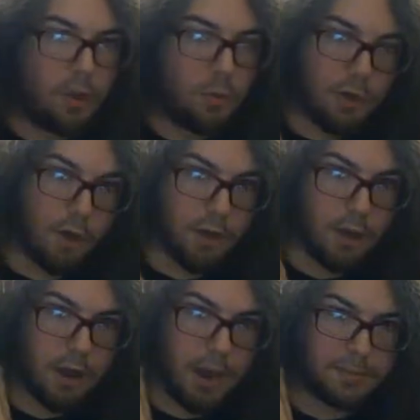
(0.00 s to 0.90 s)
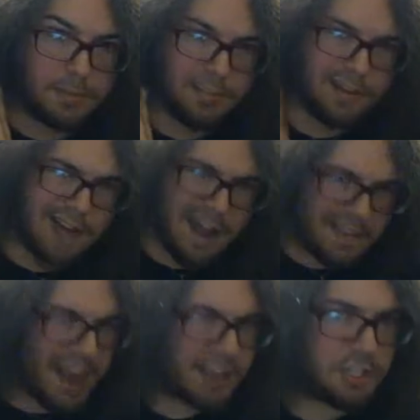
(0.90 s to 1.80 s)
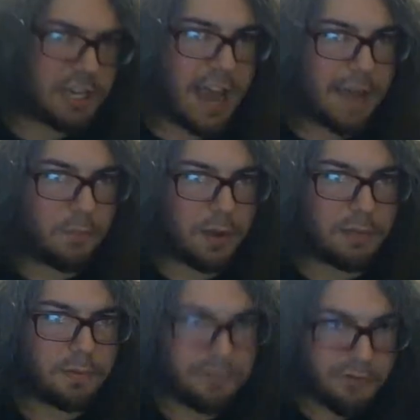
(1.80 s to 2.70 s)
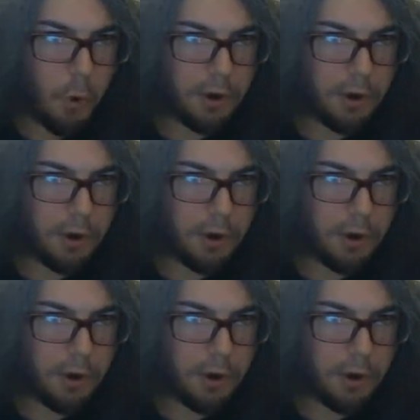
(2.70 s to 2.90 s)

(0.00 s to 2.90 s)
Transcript: with all the hookups, and it actually came with 4